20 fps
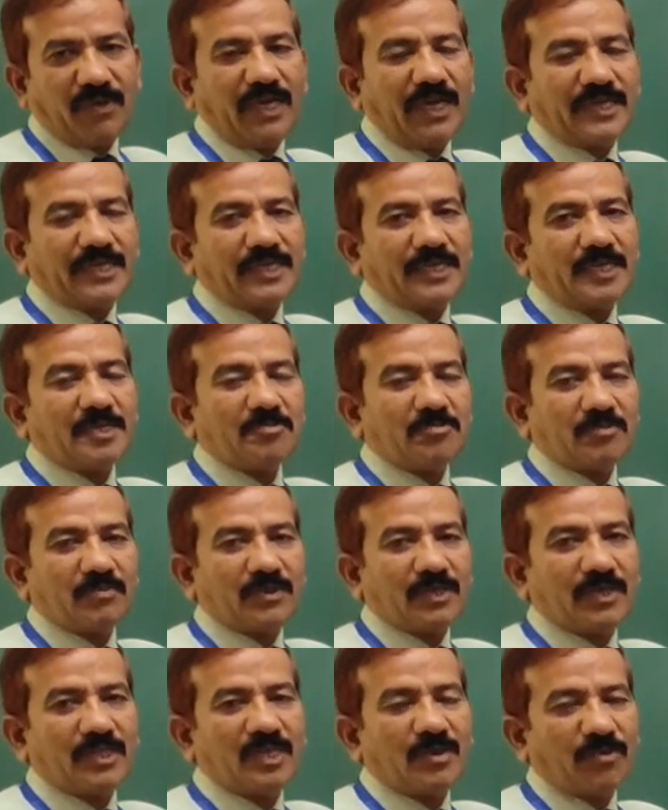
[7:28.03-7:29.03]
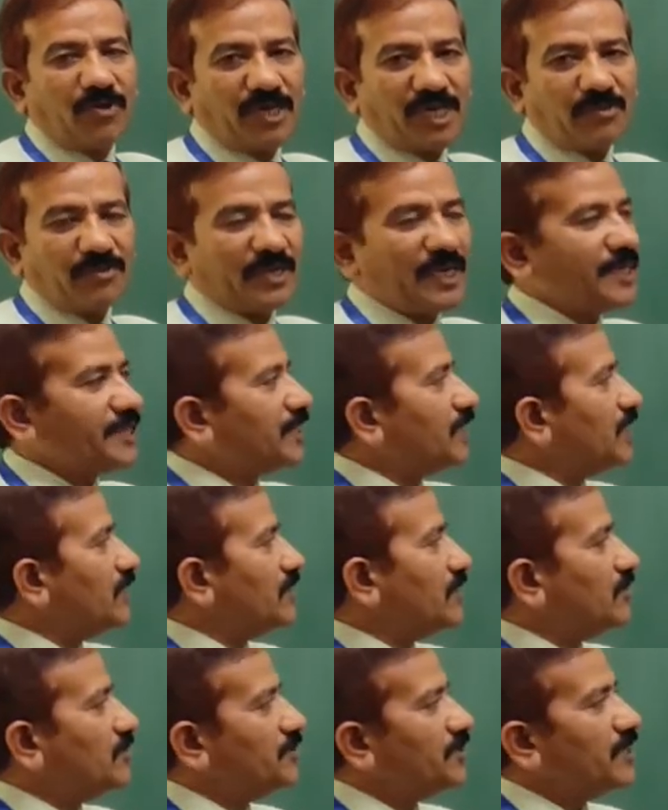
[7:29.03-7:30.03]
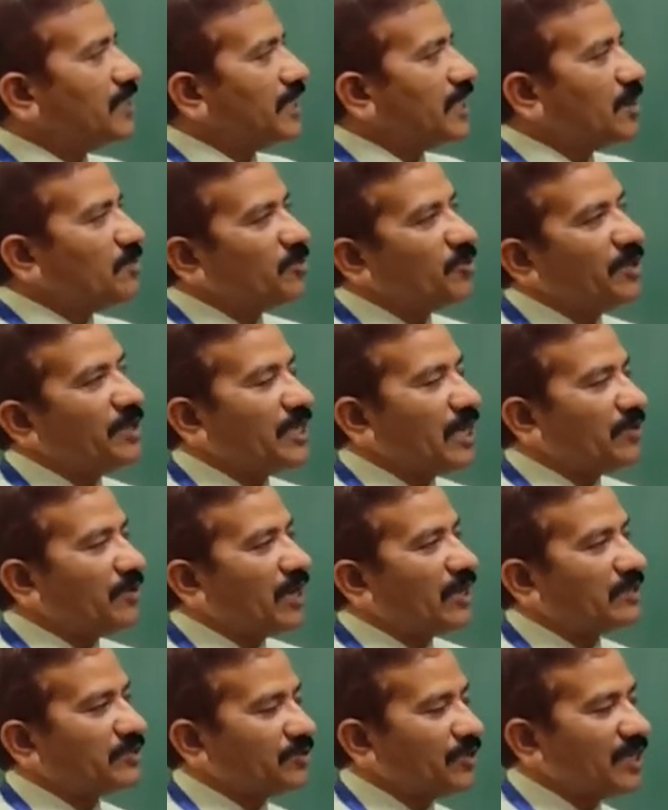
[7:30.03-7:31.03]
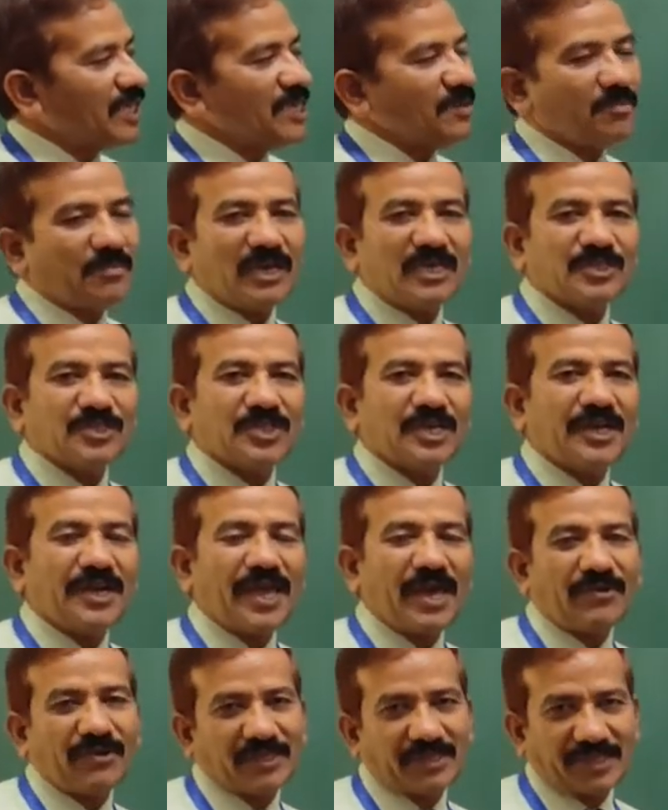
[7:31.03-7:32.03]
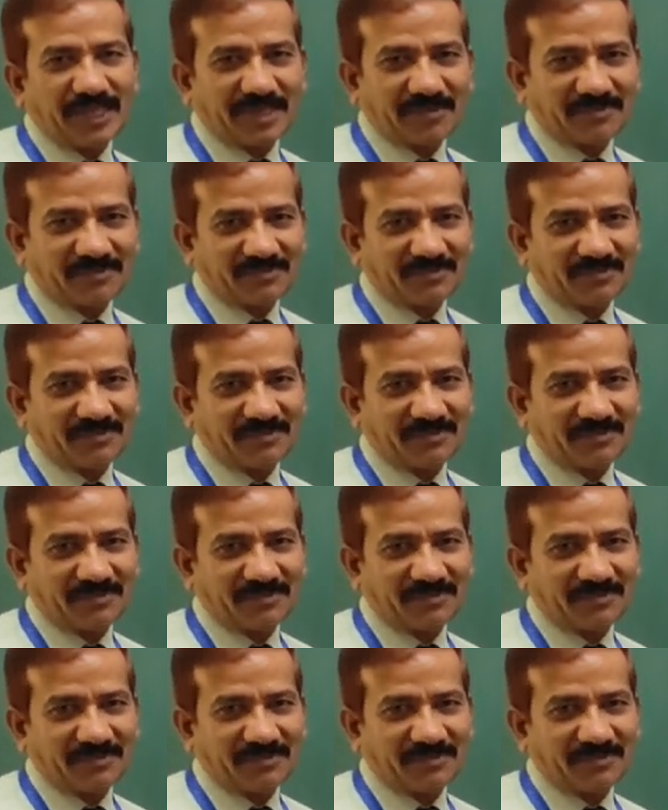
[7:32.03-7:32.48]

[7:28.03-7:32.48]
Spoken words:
letter, in the body of the letter, see I have actually mentioned everything.